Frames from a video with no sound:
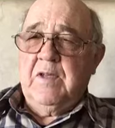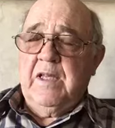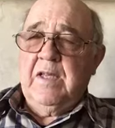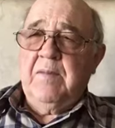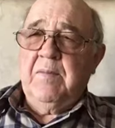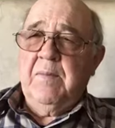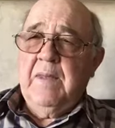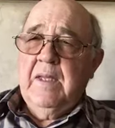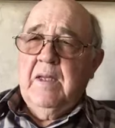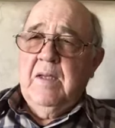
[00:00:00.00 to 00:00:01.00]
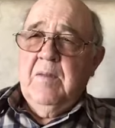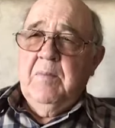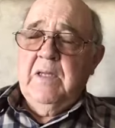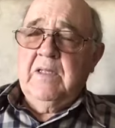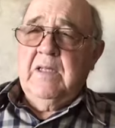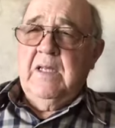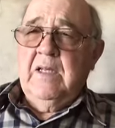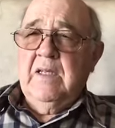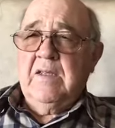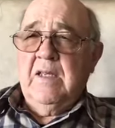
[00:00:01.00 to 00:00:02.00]
that benzidine
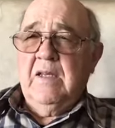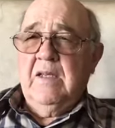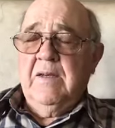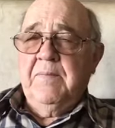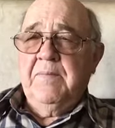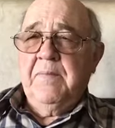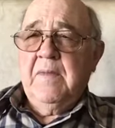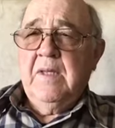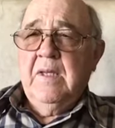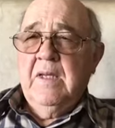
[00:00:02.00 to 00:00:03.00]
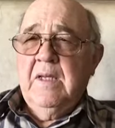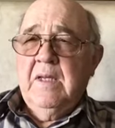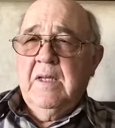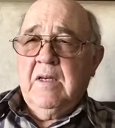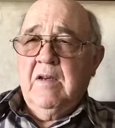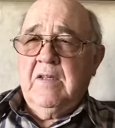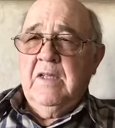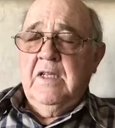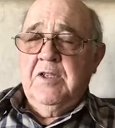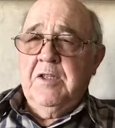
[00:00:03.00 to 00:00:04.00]
is a
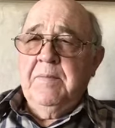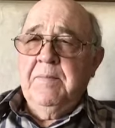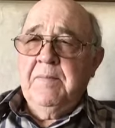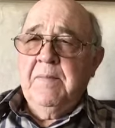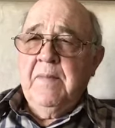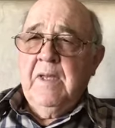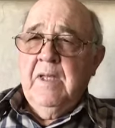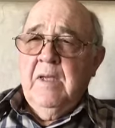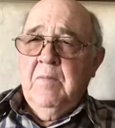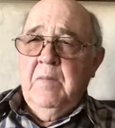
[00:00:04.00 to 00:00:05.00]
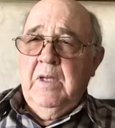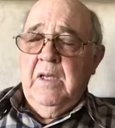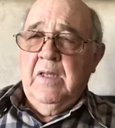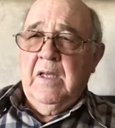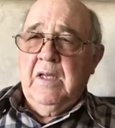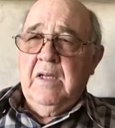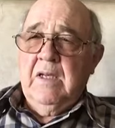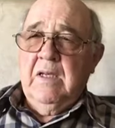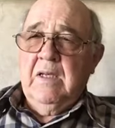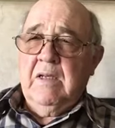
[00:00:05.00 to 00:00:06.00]
carcinogen, meaning that it
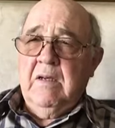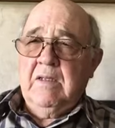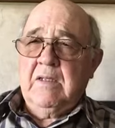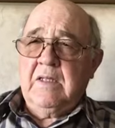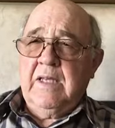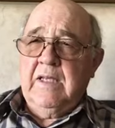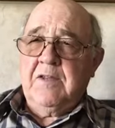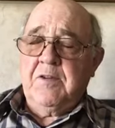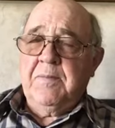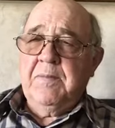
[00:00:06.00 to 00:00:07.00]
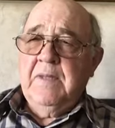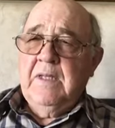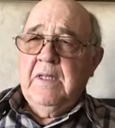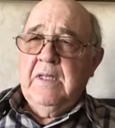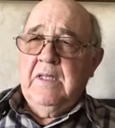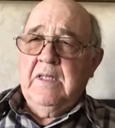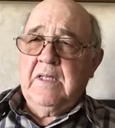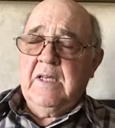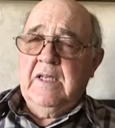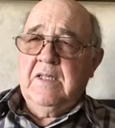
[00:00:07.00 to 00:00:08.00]
causes cancer. In this
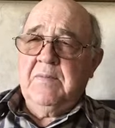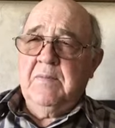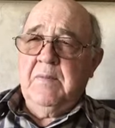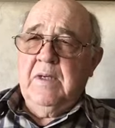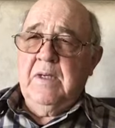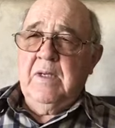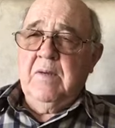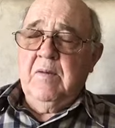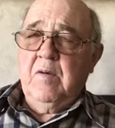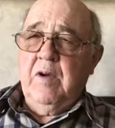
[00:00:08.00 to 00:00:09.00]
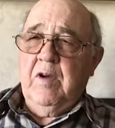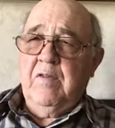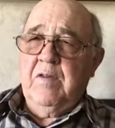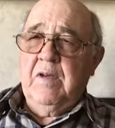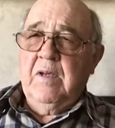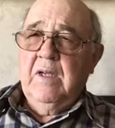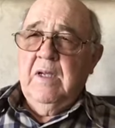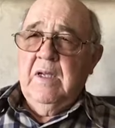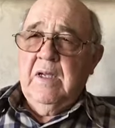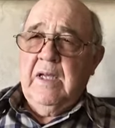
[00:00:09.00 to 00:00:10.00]
case, quite often
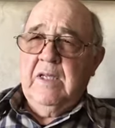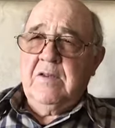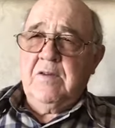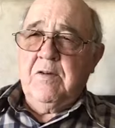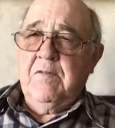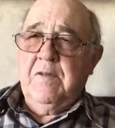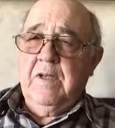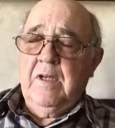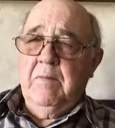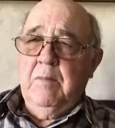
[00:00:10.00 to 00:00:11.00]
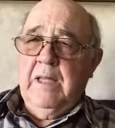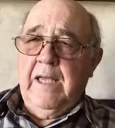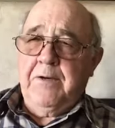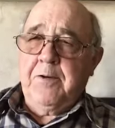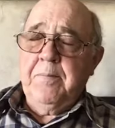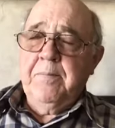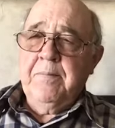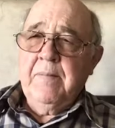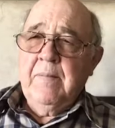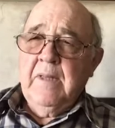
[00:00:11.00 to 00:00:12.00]
cancer of the bladder.
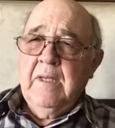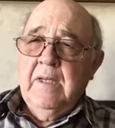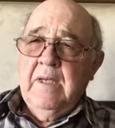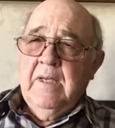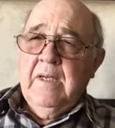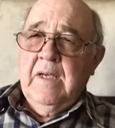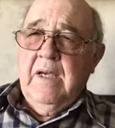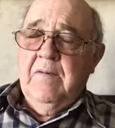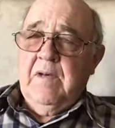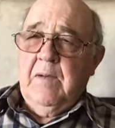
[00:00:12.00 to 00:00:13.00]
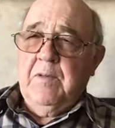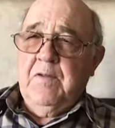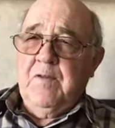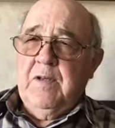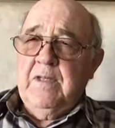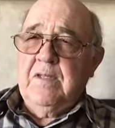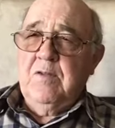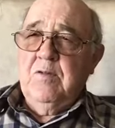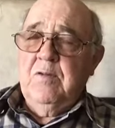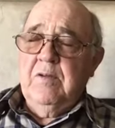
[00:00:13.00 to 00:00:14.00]
I have a couple of friends
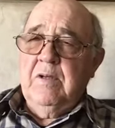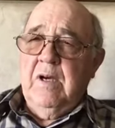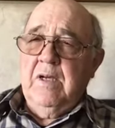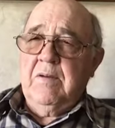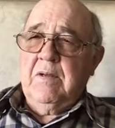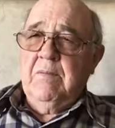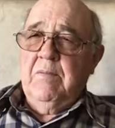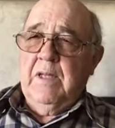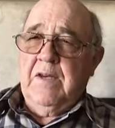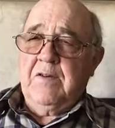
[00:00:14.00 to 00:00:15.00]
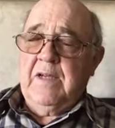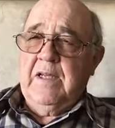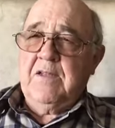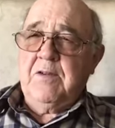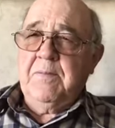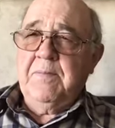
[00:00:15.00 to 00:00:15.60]
who got bladder cancer.